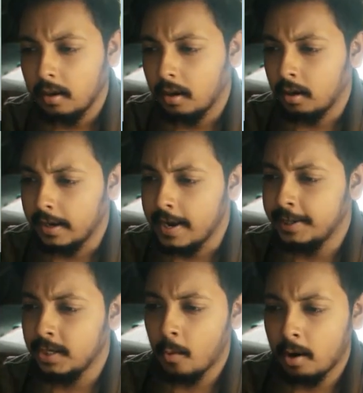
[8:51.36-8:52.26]
uh,
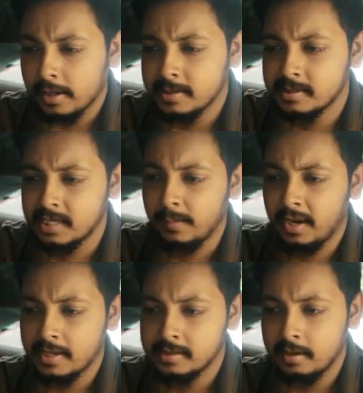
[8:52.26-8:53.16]
80 watt and
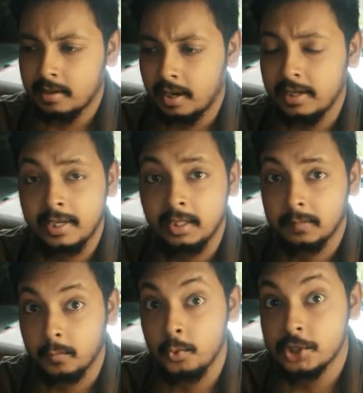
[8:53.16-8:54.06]
stabilize there until the
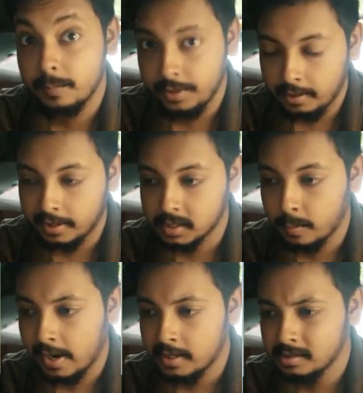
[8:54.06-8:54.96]
boost period
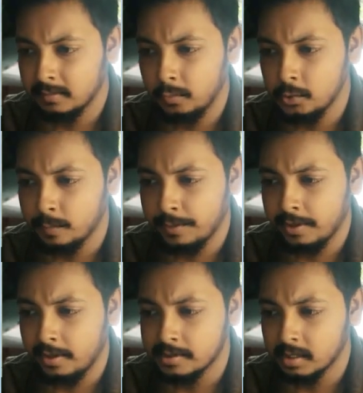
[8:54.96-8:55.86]
expires. The boost
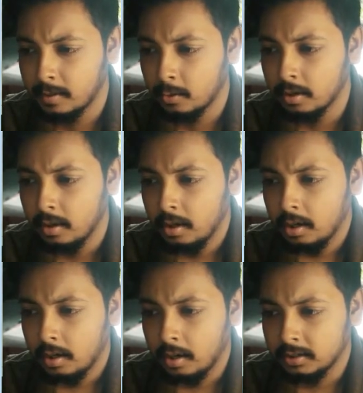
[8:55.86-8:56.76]
period is about
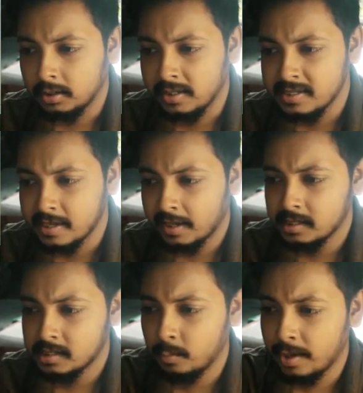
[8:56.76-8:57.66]
uh, 30
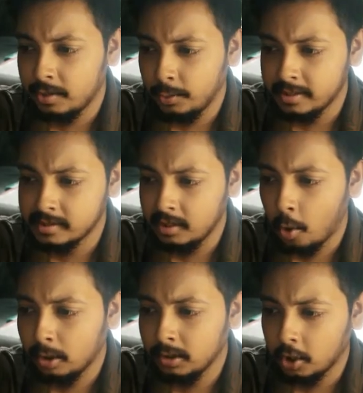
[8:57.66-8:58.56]
seconds where you can see
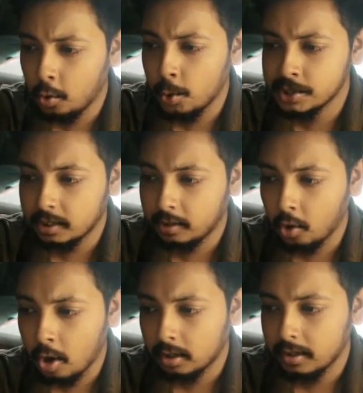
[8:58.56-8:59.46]
all the cores are
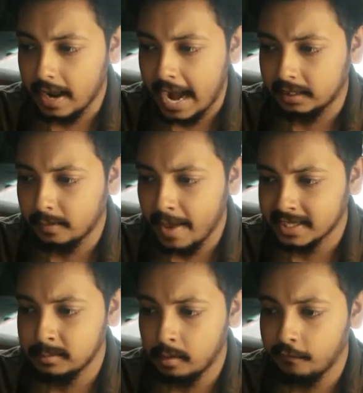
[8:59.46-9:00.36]
clocked at the
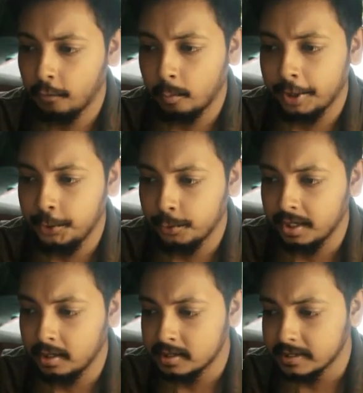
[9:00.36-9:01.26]
maximum 4.2
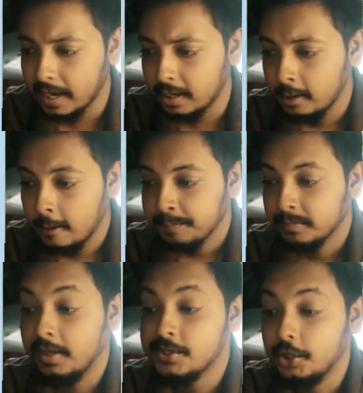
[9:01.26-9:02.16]
gigahertz and
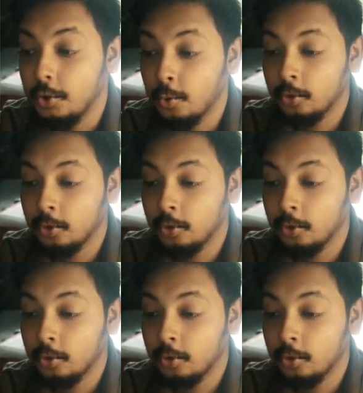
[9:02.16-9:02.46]
there is no